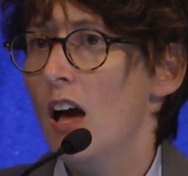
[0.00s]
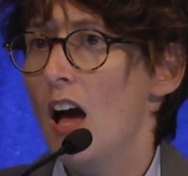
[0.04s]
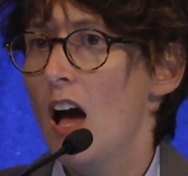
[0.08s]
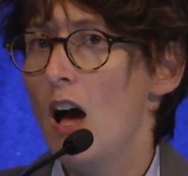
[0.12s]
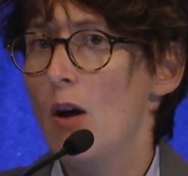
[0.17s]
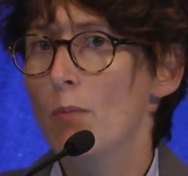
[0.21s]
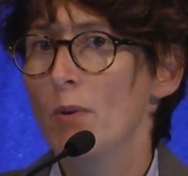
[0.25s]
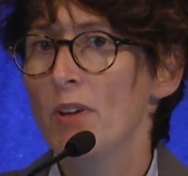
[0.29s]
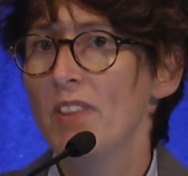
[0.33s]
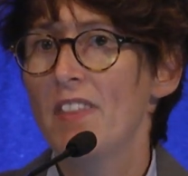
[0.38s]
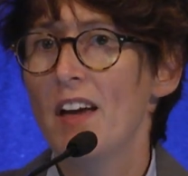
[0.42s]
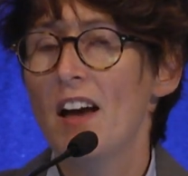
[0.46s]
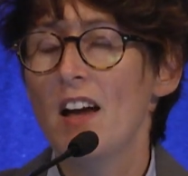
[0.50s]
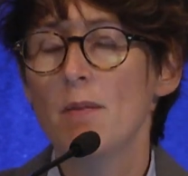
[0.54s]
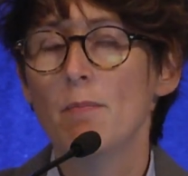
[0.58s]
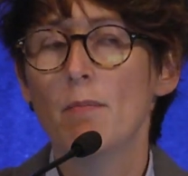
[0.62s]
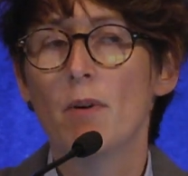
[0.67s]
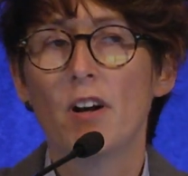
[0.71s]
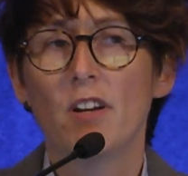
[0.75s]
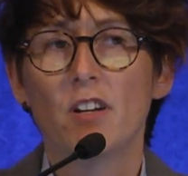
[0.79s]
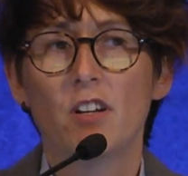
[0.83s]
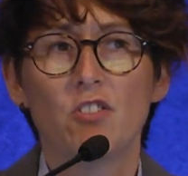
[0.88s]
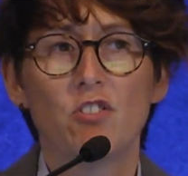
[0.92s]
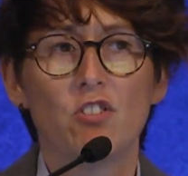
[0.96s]
And with that in
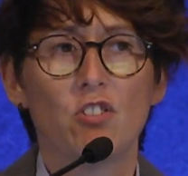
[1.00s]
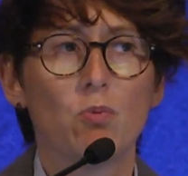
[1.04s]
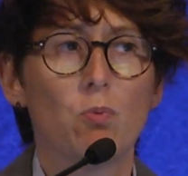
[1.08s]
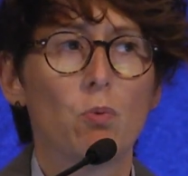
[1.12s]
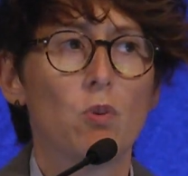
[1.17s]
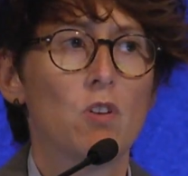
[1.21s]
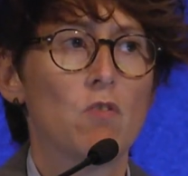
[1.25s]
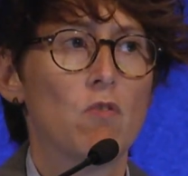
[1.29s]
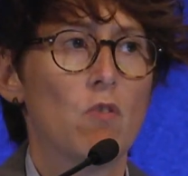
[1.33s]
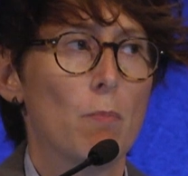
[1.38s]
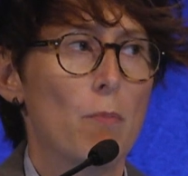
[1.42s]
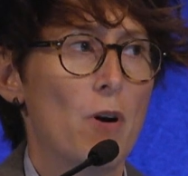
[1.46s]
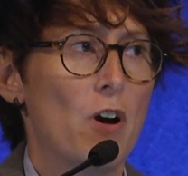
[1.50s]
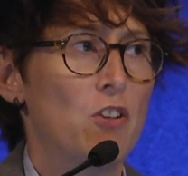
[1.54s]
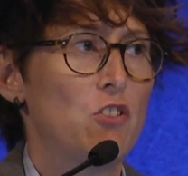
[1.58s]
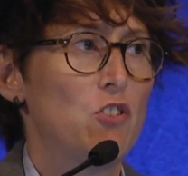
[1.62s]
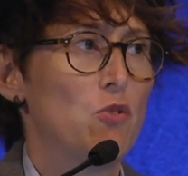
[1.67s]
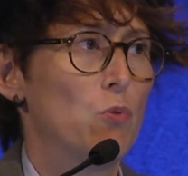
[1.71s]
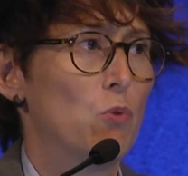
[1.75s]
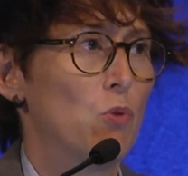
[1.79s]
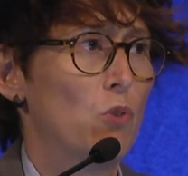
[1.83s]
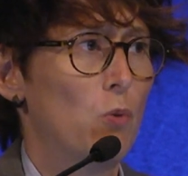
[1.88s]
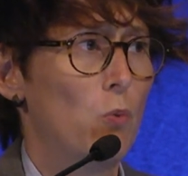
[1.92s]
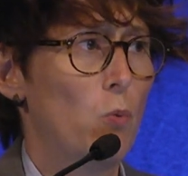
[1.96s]
mind, I just want to remind
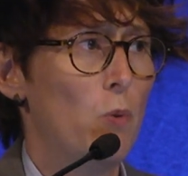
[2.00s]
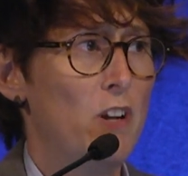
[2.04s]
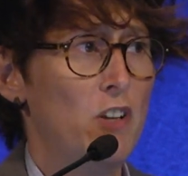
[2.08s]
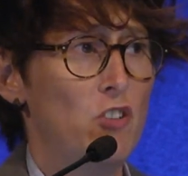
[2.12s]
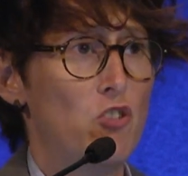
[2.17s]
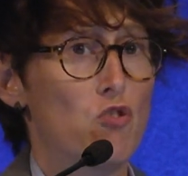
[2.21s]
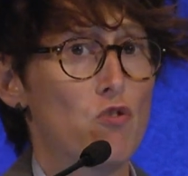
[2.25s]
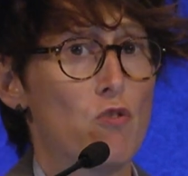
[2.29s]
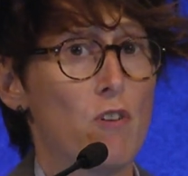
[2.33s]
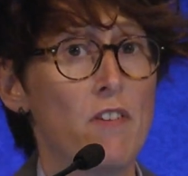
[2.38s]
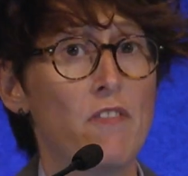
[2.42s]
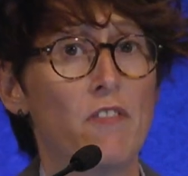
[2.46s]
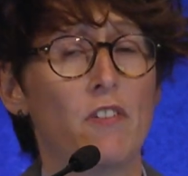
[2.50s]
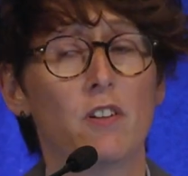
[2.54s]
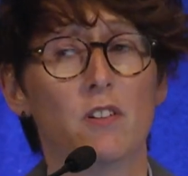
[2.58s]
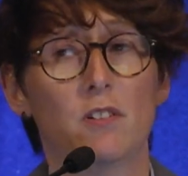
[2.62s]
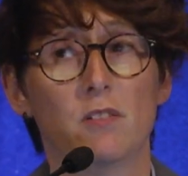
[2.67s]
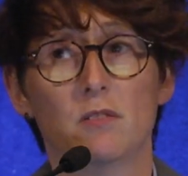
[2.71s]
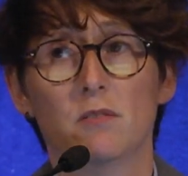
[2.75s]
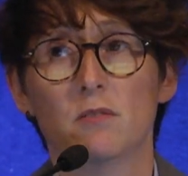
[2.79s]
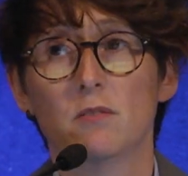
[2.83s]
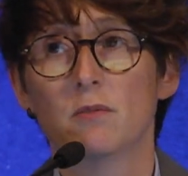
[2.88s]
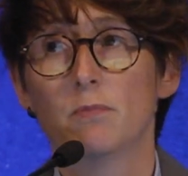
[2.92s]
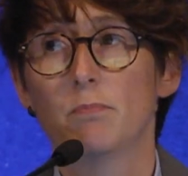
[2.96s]
you all that we're
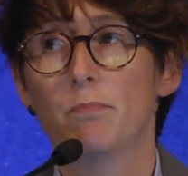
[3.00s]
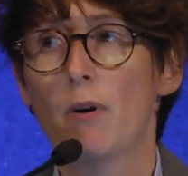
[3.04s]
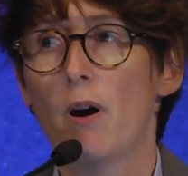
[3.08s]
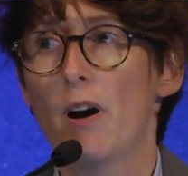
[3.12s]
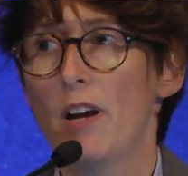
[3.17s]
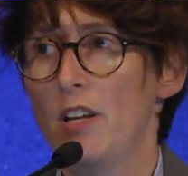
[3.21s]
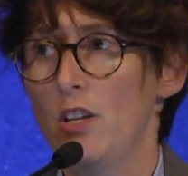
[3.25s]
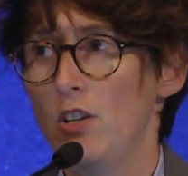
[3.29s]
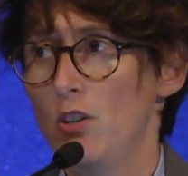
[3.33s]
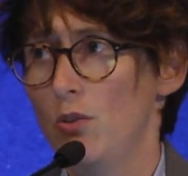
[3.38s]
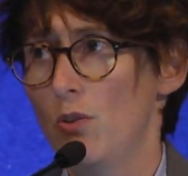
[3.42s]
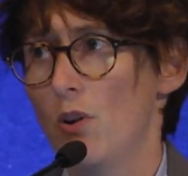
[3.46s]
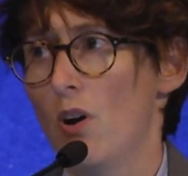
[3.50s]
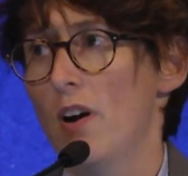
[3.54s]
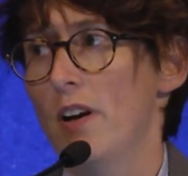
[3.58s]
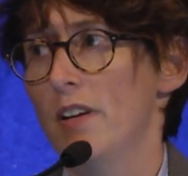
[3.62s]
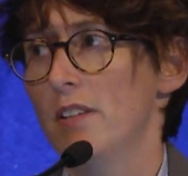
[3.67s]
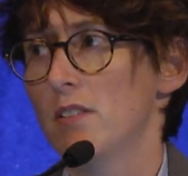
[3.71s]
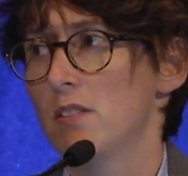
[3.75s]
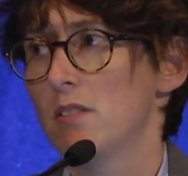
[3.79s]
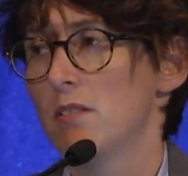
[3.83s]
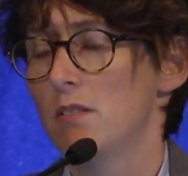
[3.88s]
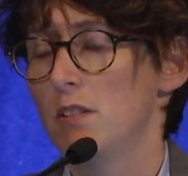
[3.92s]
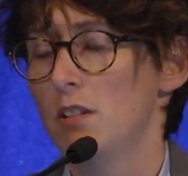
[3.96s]
driven by you
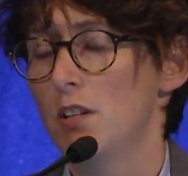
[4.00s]
guys.